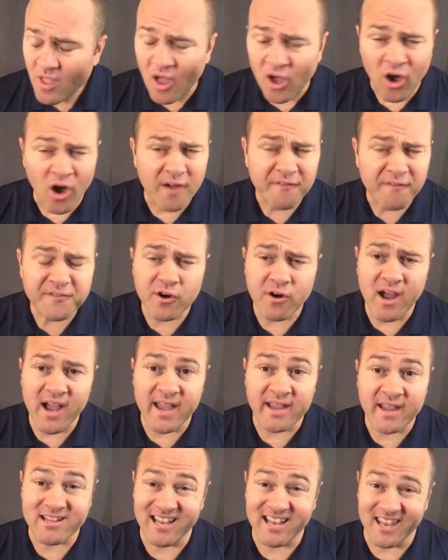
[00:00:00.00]
after
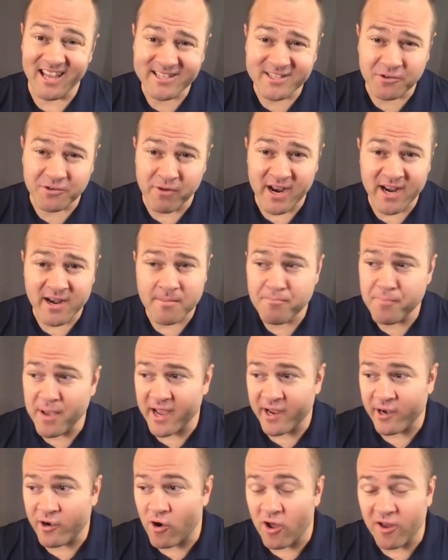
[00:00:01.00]
I collected rent and
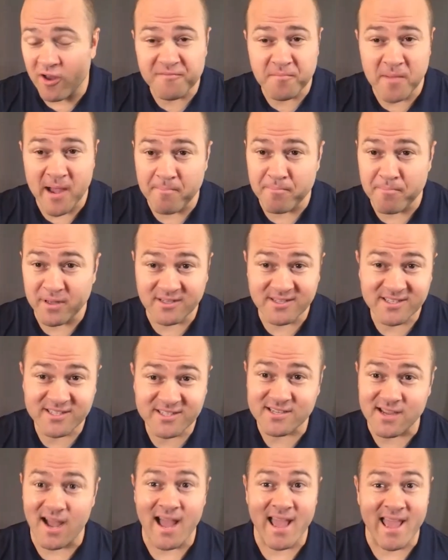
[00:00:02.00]
paid all of my
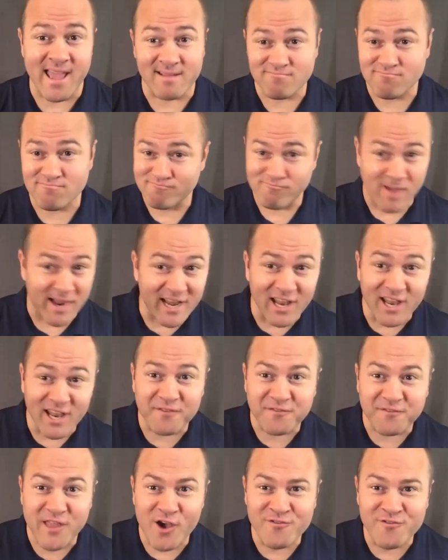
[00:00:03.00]
bills, I had money
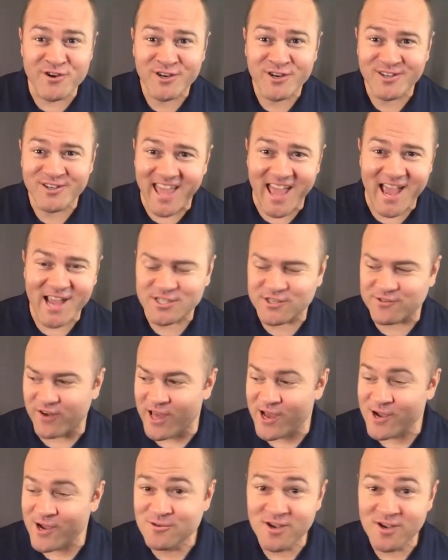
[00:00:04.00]
left over, cash
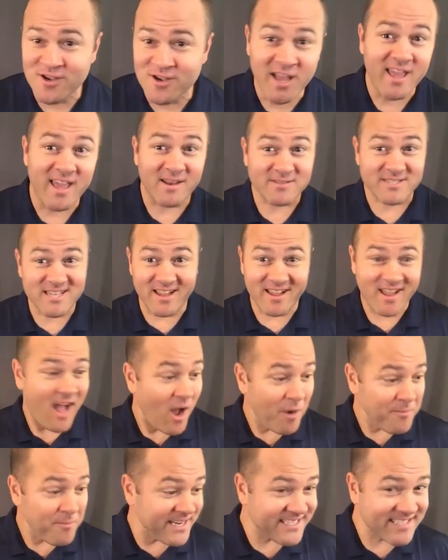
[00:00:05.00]
flow. And I was like,
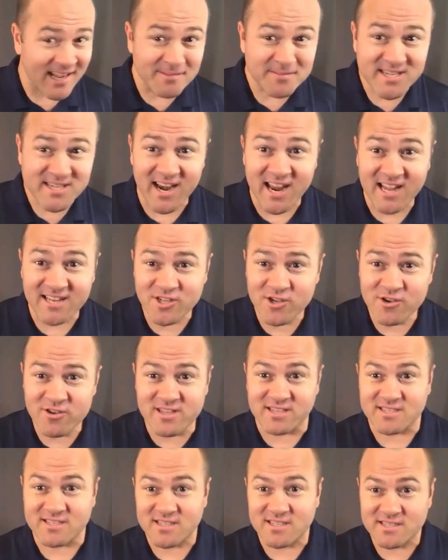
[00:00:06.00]
how many times can I do
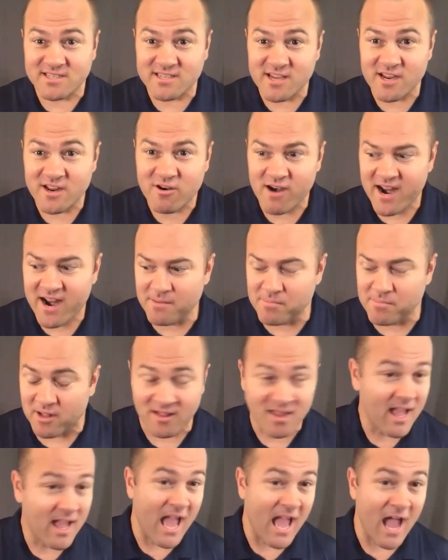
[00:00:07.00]
this? This is
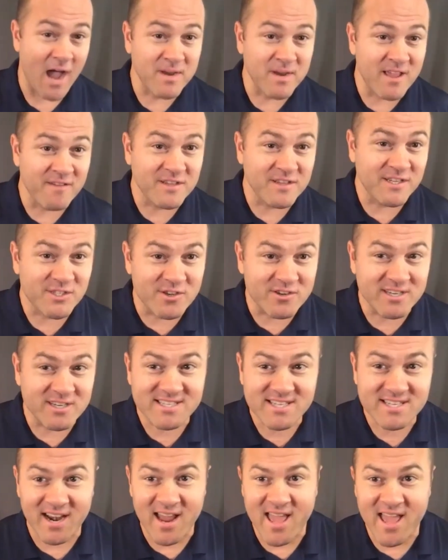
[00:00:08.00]
incredible. How many of these units
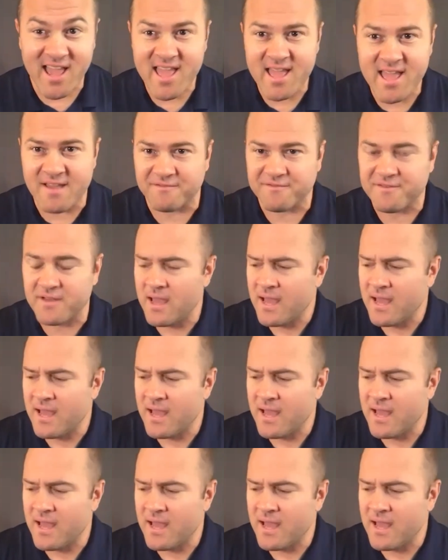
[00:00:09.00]
can I have